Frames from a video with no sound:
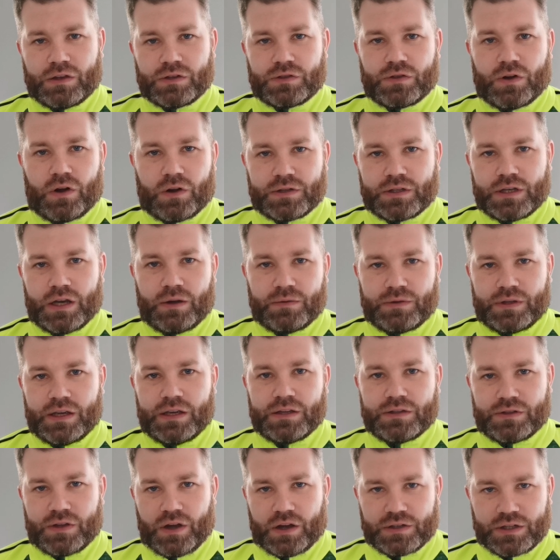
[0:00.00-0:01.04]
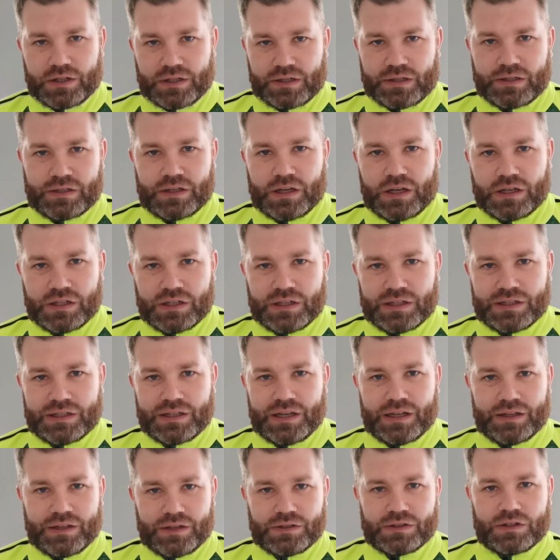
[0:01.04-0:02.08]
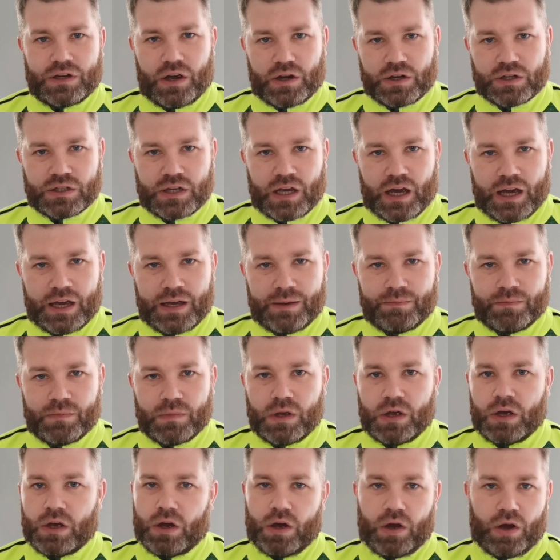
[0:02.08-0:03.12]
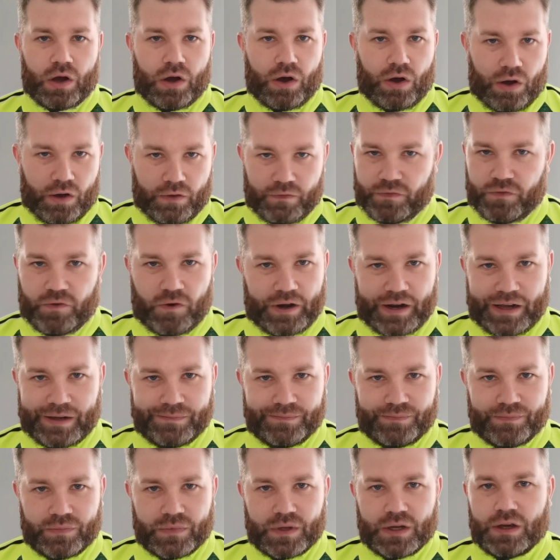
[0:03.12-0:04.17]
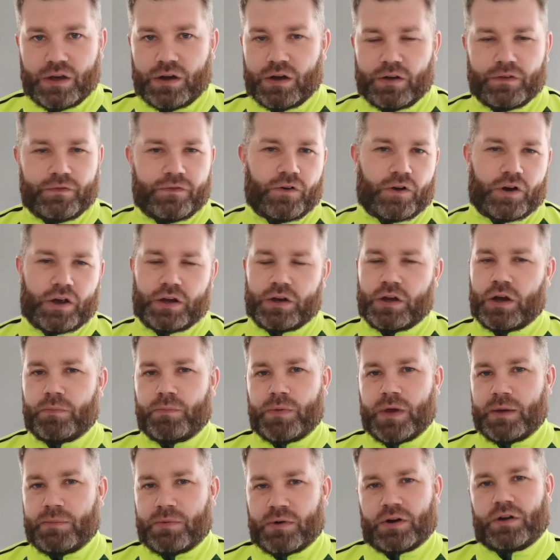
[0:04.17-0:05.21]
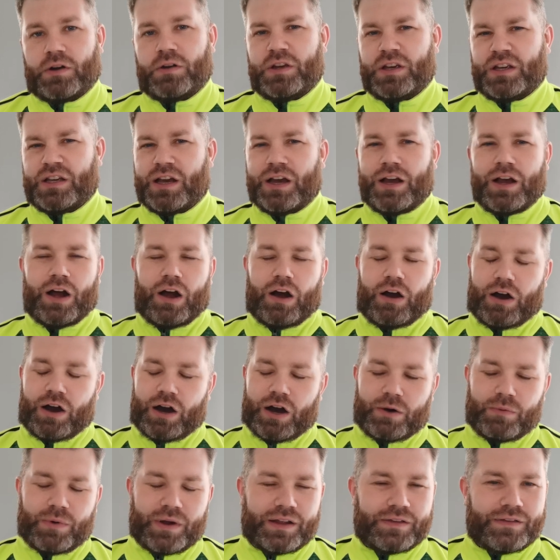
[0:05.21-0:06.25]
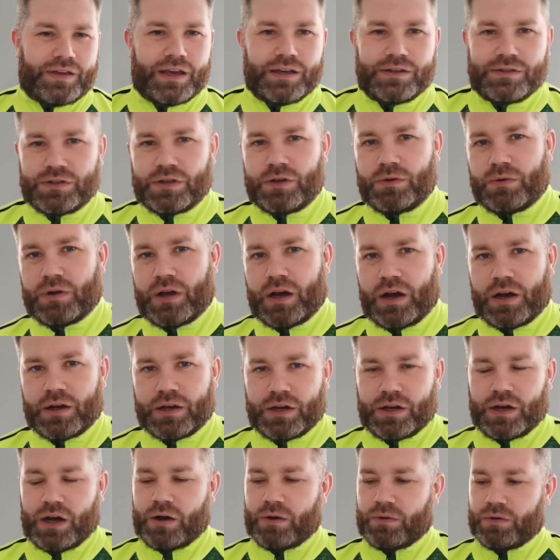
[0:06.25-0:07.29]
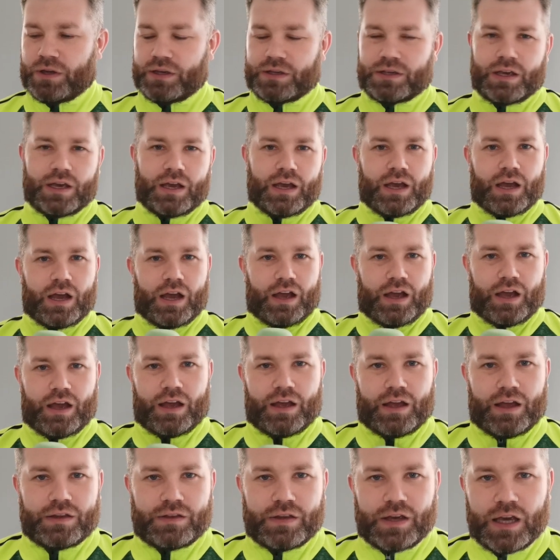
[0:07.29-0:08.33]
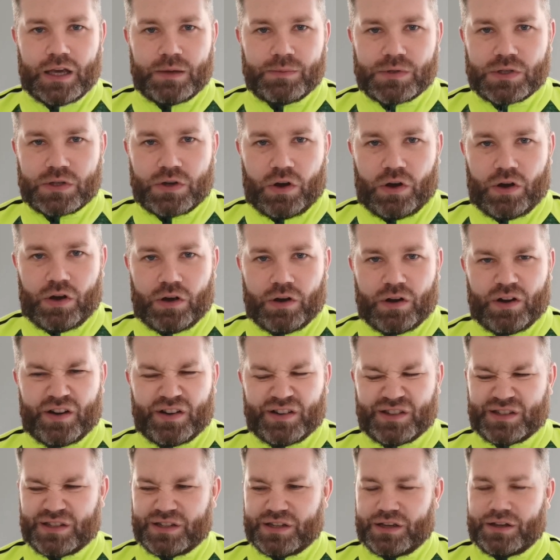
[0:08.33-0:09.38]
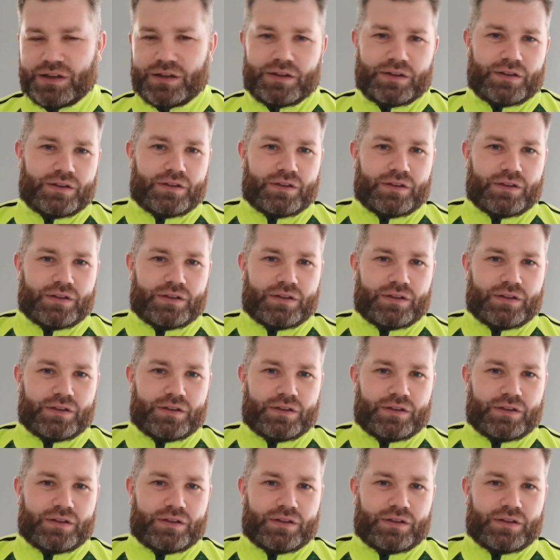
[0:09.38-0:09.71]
sorts out these dodgy decisions in the Scottish game, I'm for it. I'm for it. I know people are like, oh, well, it takes too long. You know, like, a team scores,